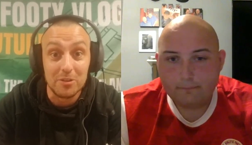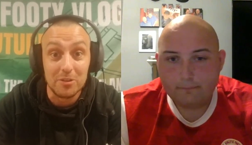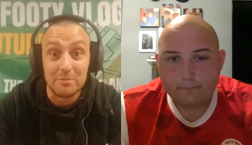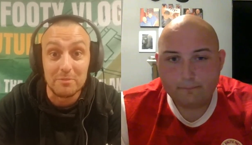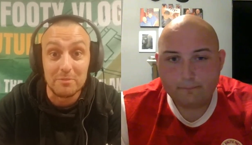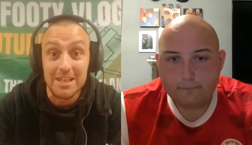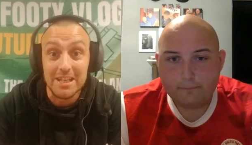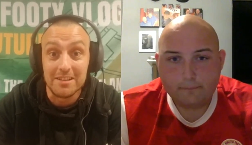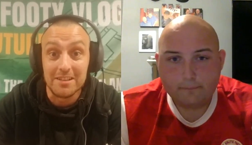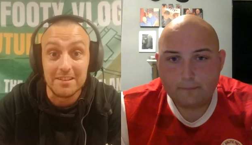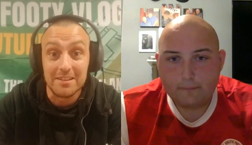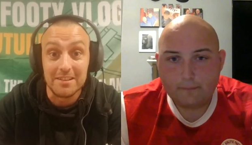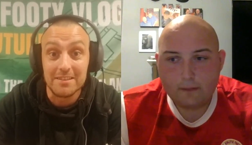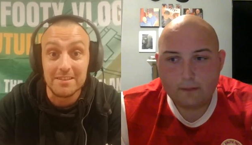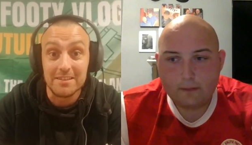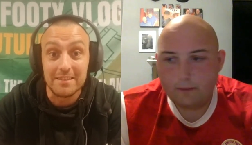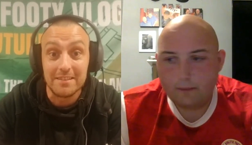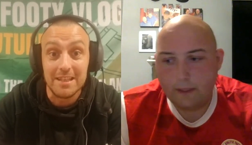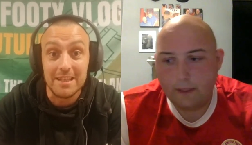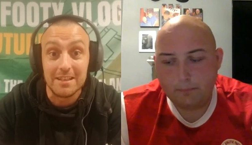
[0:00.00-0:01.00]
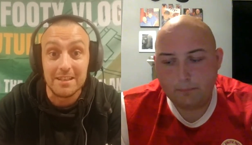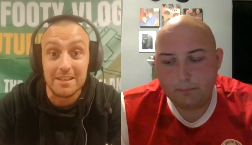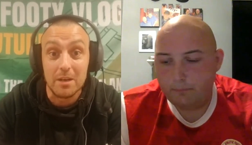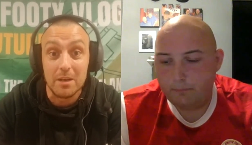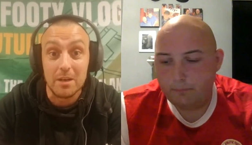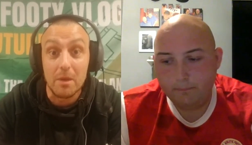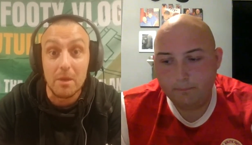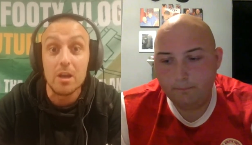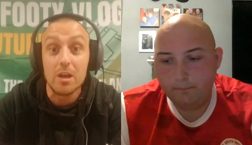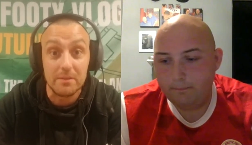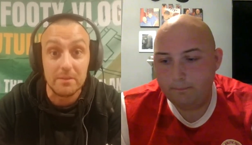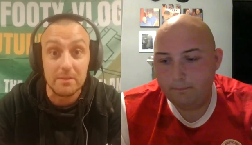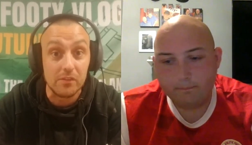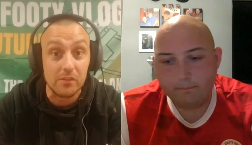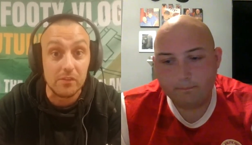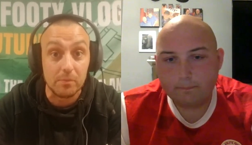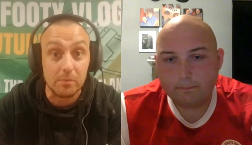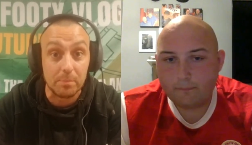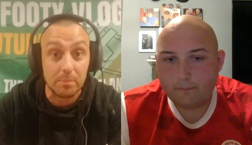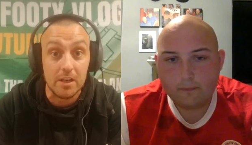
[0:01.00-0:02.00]
Speaker 1: you know what I mean? I didn't think. I'm, I'm,
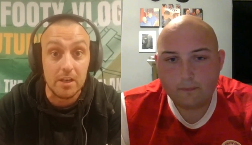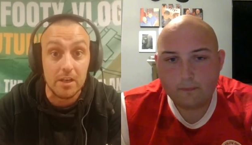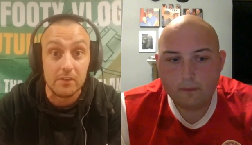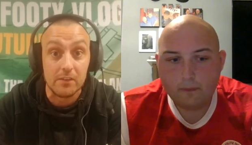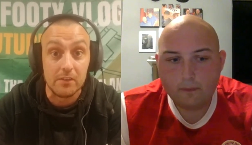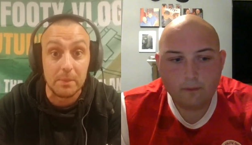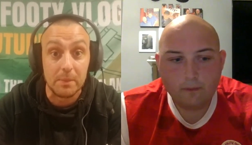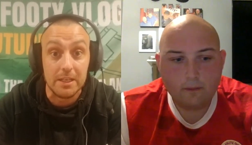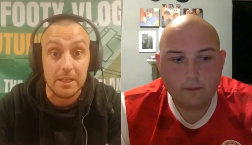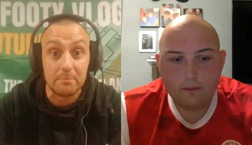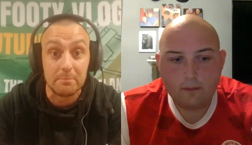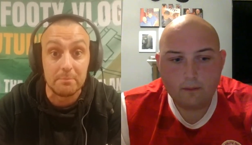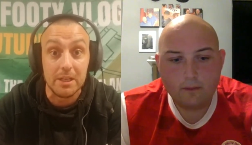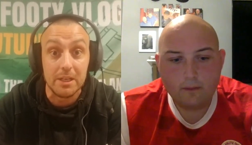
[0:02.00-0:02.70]
even surprised